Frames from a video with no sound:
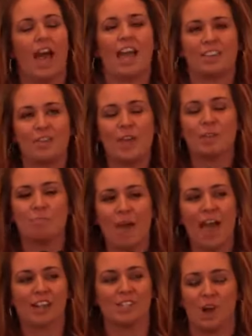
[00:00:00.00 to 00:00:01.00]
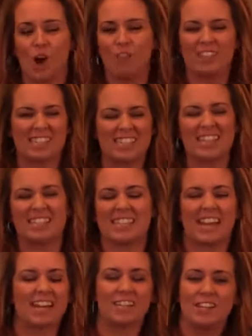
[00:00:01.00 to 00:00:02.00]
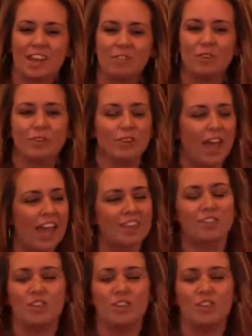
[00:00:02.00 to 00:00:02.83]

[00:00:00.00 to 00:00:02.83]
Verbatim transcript: I think back to all these things that I never had